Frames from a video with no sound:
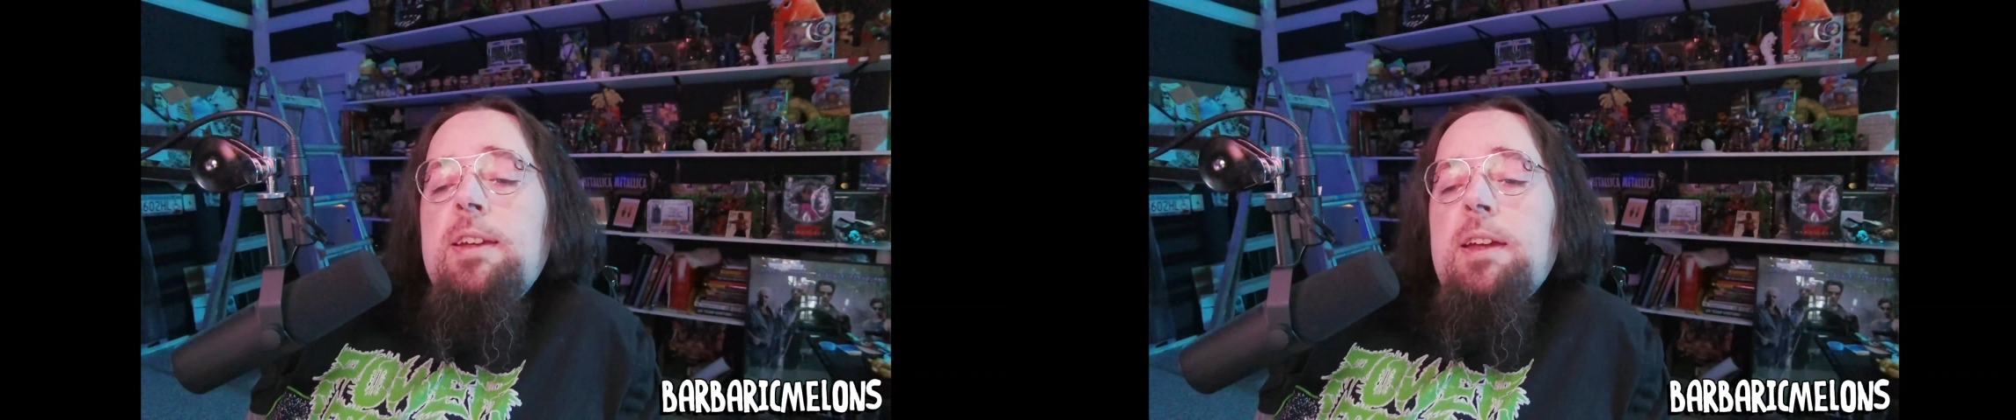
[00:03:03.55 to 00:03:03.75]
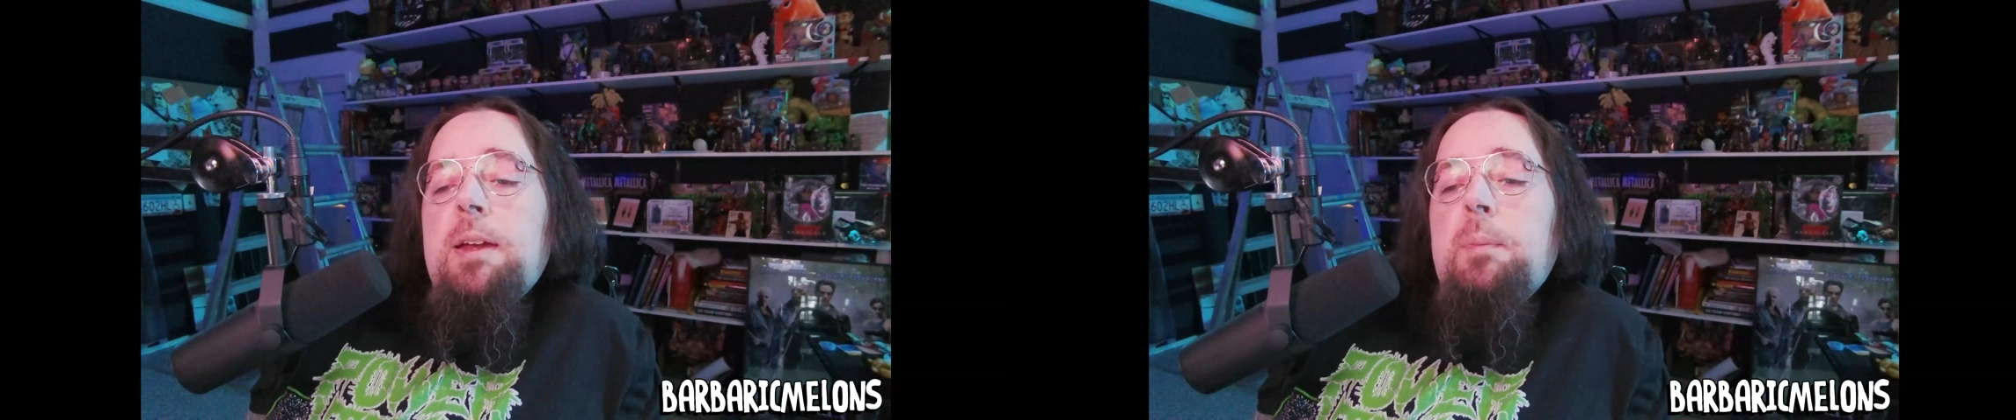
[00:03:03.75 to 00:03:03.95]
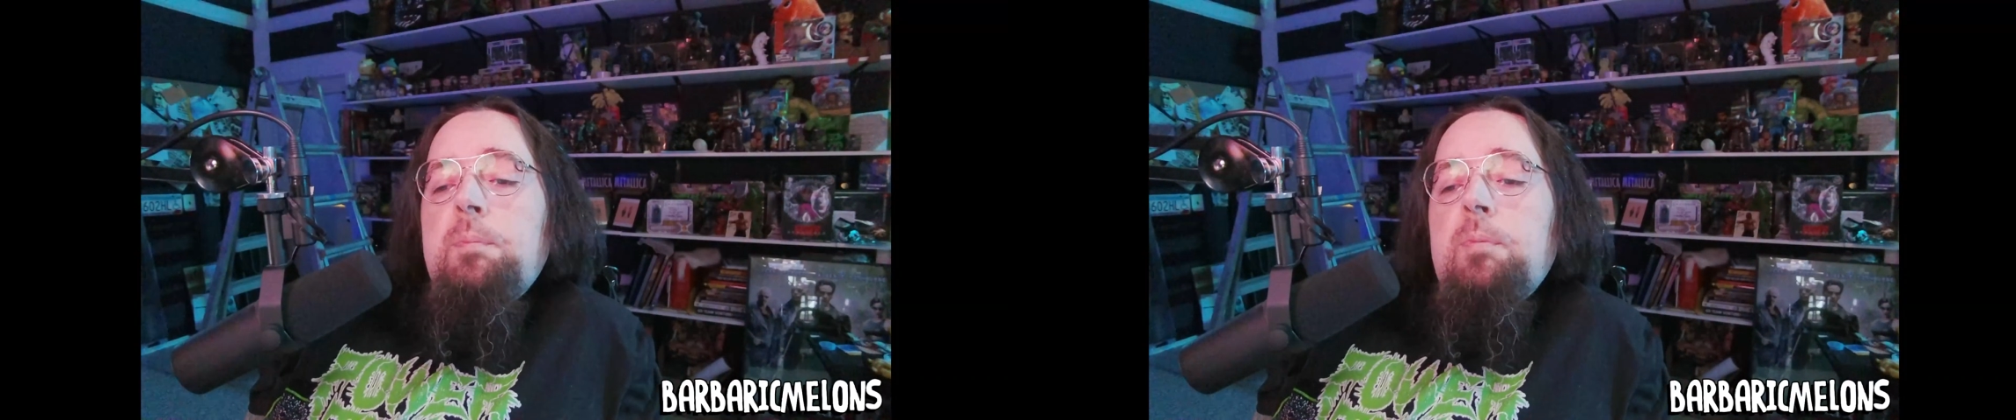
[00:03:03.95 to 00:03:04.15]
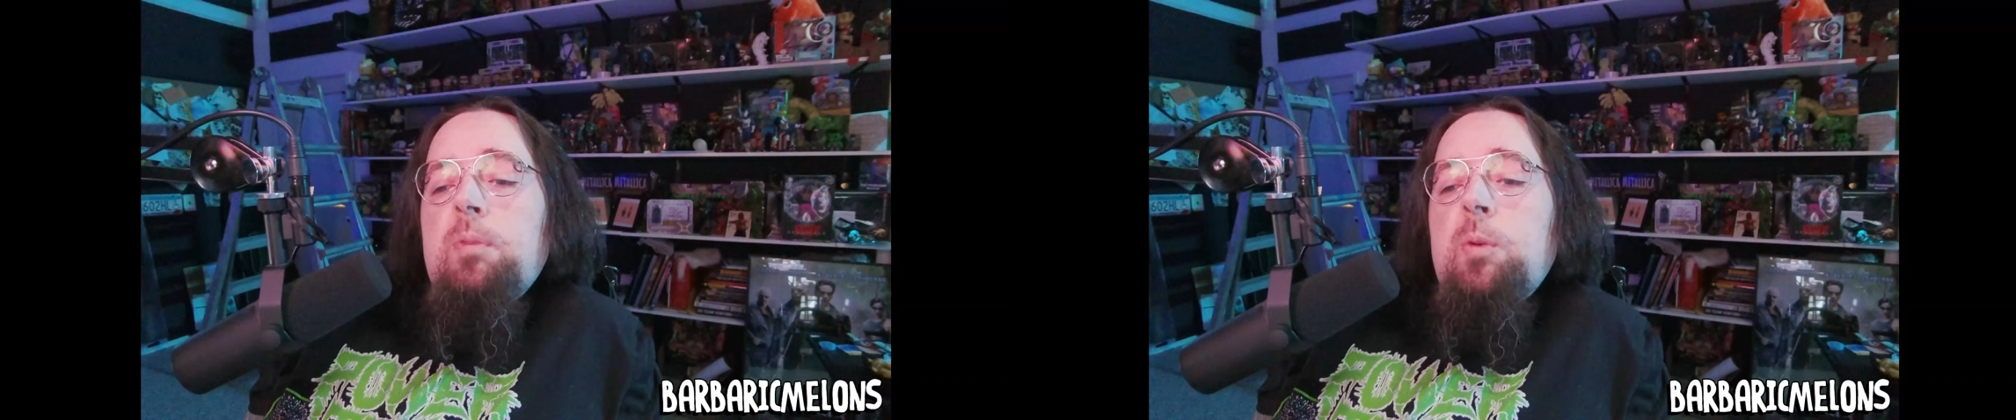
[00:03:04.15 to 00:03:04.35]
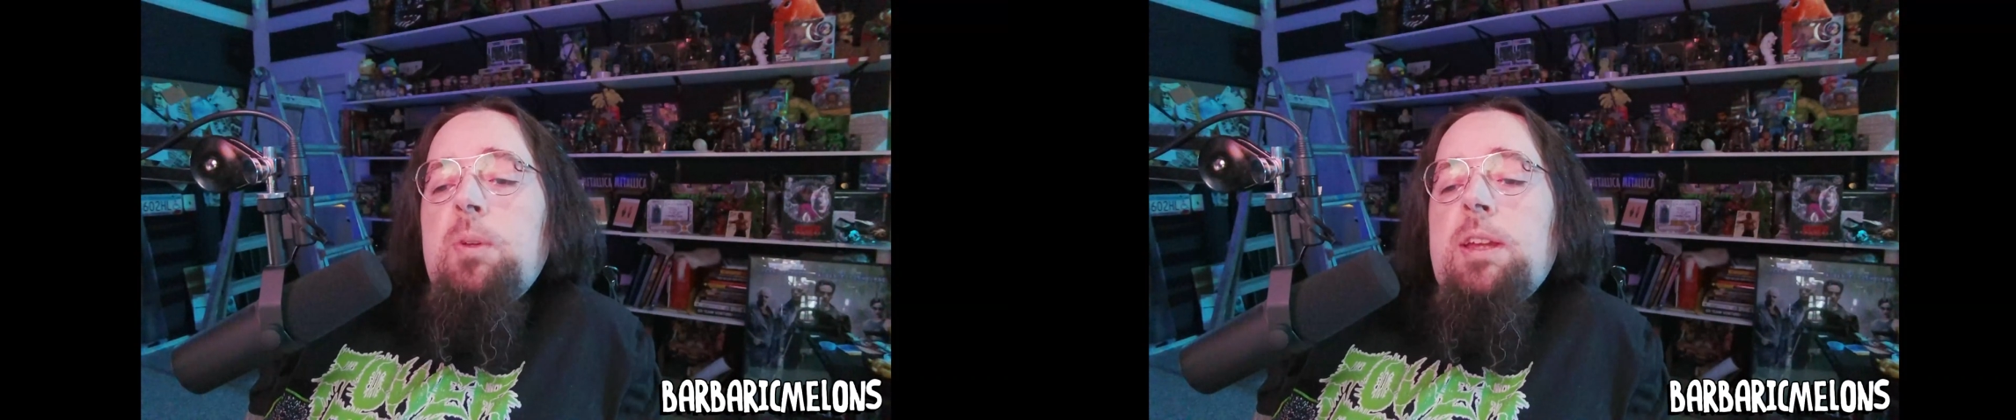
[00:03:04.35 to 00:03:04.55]

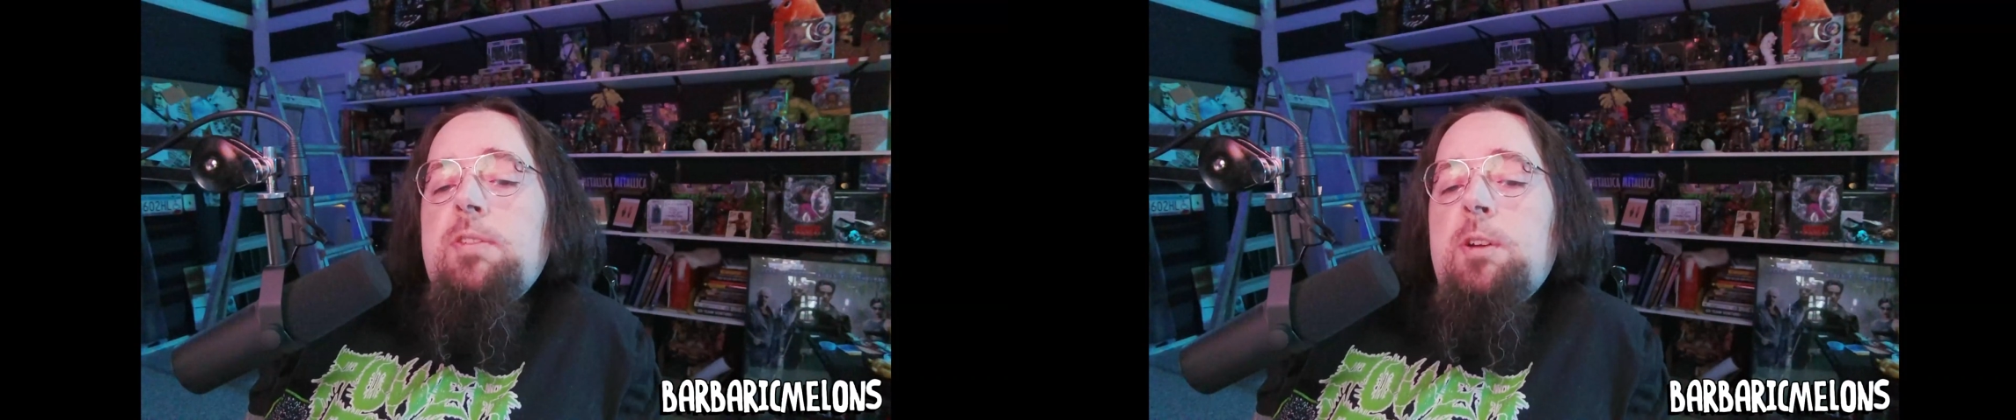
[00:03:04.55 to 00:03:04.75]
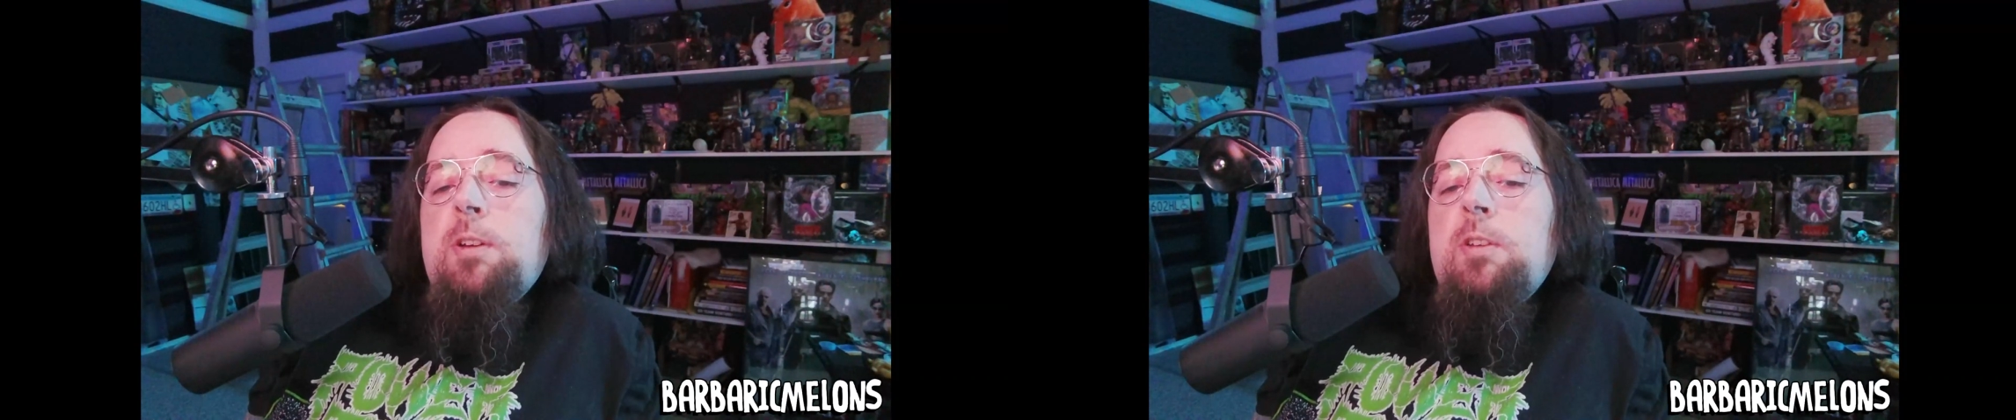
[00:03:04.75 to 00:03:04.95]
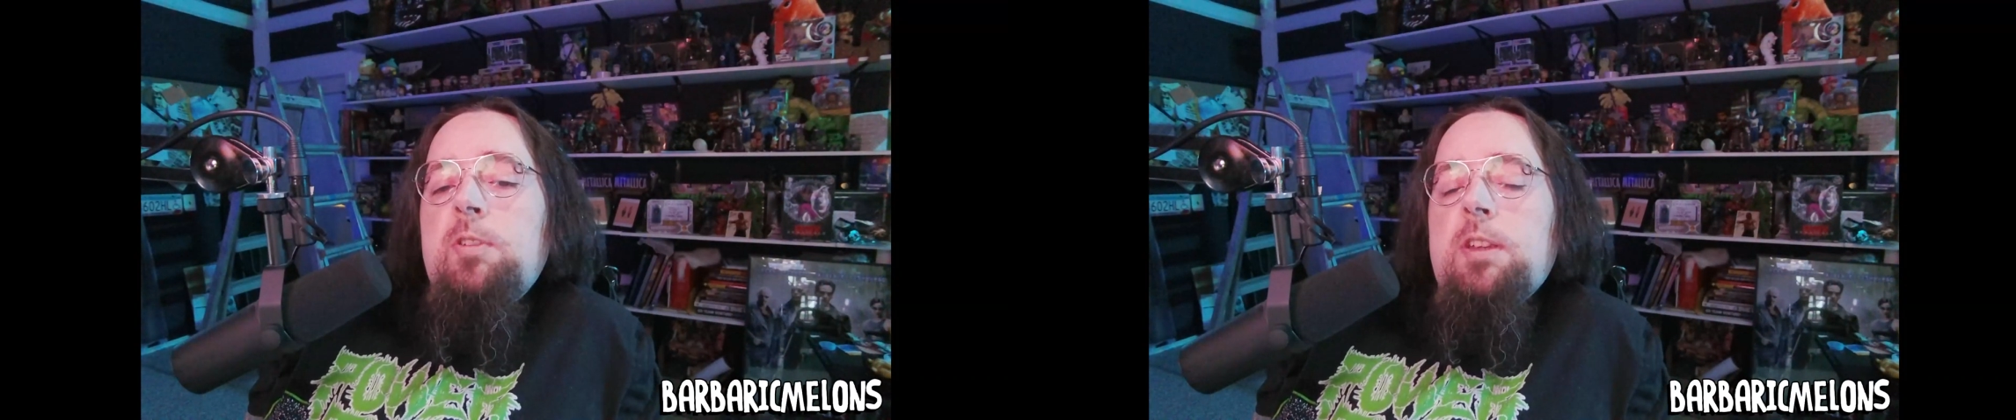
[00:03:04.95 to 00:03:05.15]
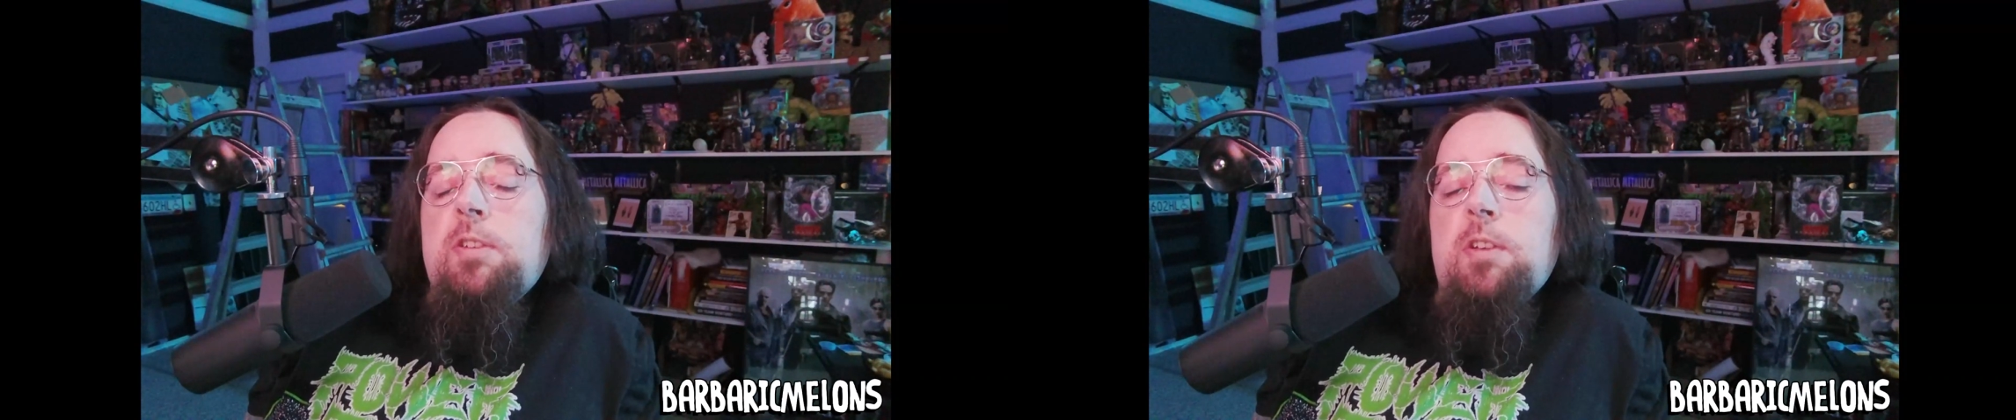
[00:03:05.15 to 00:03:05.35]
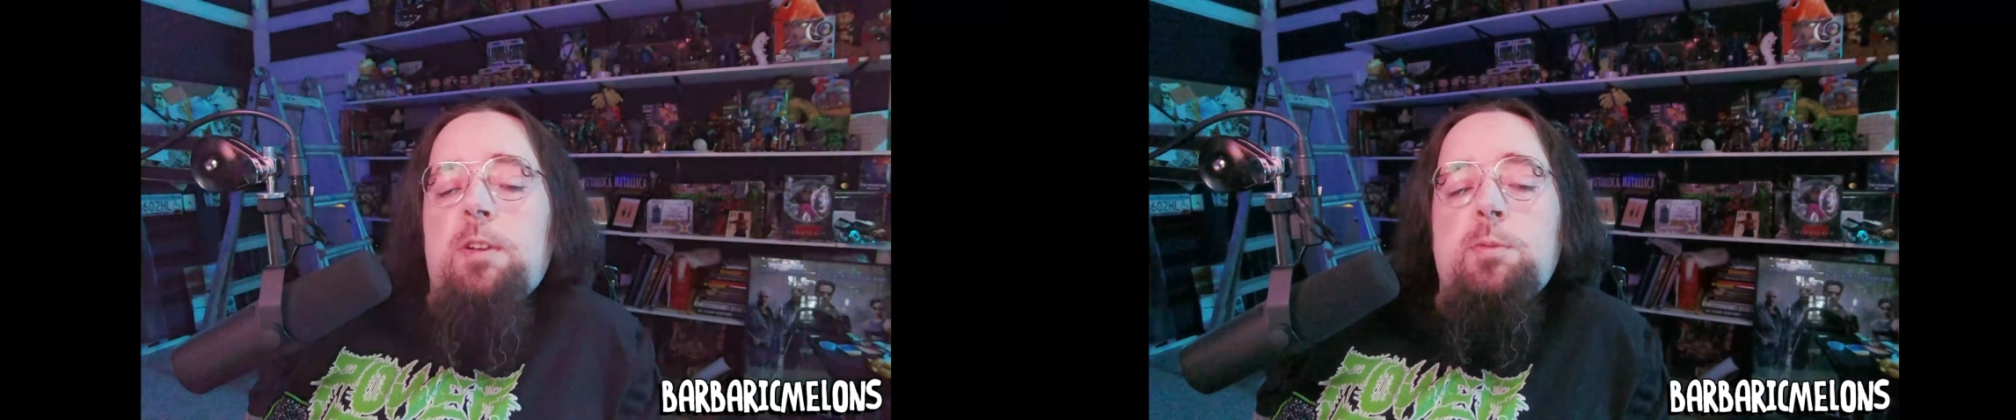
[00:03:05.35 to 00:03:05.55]
When I started using the
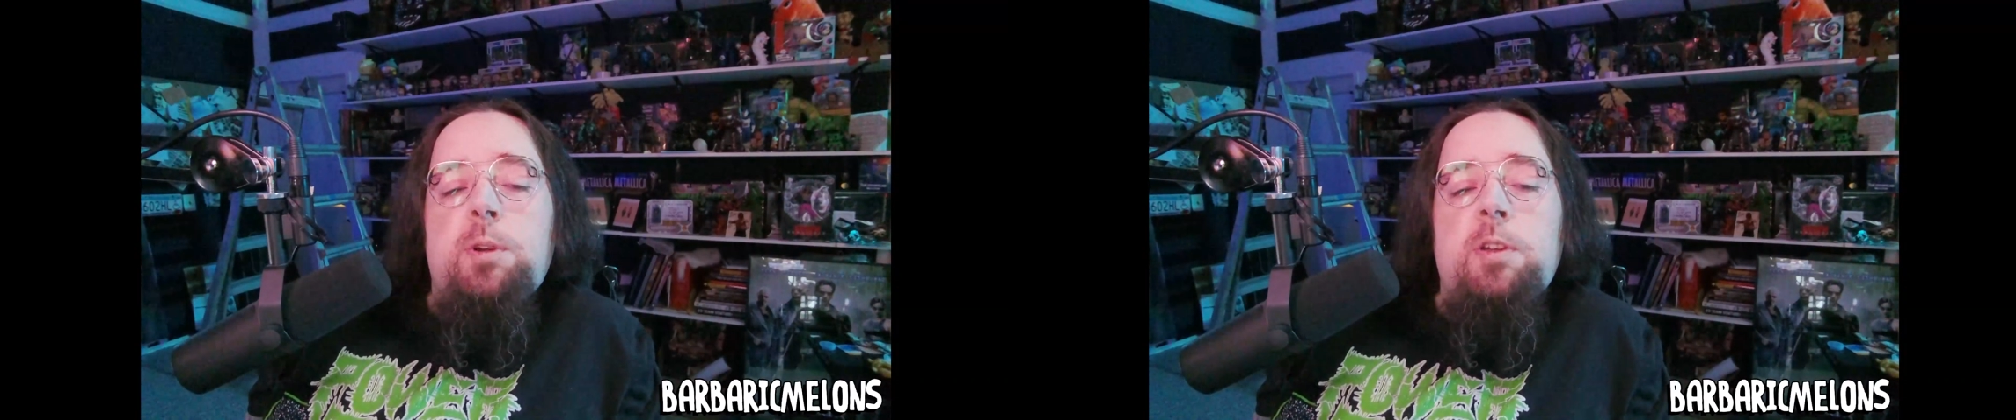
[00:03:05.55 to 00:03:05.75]
software,